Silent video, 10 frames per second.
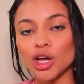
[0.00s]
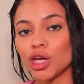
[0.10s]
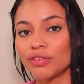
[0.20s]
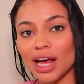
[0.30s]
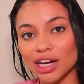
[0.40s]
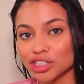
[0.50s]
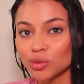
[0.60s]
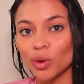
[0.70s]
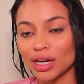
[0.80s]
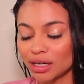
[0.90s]
you have to
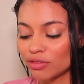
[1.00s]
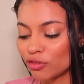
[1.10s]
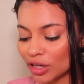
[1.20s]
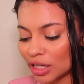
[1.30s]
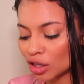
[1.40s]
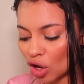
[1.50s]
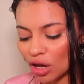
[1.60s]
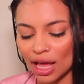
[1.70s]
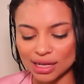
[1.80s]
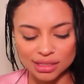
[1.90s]
actually wait in a freaking
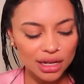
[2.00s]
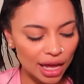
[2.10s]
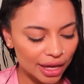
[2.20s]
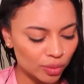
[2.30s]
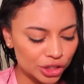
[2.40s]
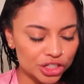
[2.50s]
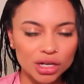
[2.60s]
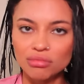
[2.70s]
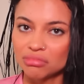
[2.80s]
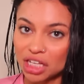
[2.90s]
long ass line, which
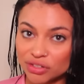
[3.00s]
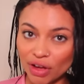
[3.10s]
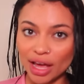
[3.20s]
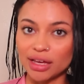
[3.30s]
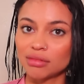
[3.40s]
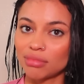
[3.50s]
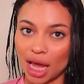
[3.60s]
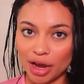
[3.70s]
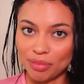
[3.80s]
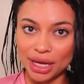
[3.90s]
it's fine. I
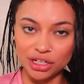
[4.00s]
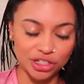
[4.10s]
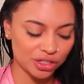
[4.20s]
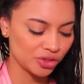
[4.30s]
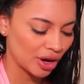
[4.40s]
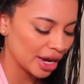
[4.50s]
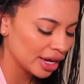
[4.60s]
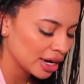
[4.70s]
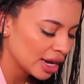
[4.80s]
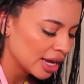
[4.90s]
have patience,
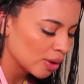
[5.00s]
right?